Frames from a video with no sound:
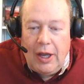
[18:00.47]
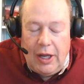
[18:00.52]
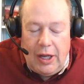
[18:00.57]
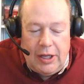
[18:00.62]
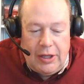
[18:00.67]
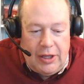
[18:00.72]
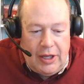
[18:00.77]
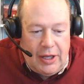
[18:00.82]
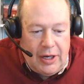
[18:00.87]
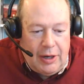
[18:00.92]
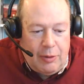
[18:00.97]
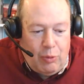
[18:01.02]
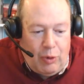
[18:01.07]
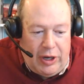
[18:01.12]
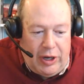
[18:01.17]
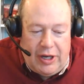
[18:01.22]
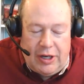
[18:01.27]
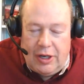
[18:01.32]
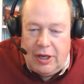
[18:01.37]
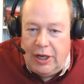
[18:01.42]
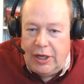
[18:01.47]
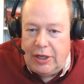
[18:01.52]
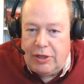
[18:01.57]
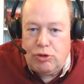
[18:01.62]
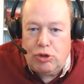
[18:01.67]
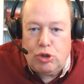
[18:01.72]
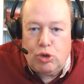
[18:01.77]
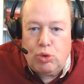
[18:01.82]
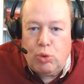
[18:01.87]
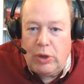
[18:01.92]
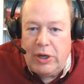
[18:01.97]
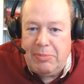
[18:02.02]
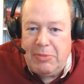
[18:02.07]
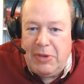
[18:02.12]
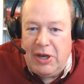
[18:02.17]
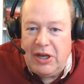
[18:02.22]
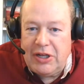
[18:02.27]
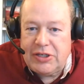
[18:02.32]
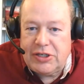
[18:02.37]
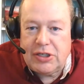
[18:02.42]
And then I waited like 20
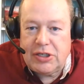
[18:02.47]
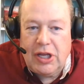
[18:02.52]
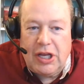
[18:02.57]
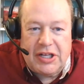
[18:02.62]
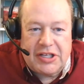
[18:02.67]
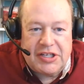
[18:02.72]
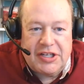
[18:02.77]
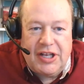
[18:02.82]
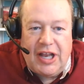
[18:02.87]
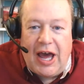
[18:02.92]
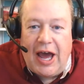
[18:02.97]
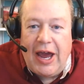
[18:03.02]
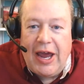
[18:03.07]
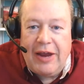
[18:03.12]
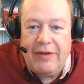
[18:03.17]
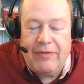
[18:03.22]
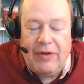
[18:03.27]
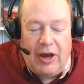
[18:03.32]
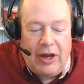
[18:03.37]
minutes. It's live.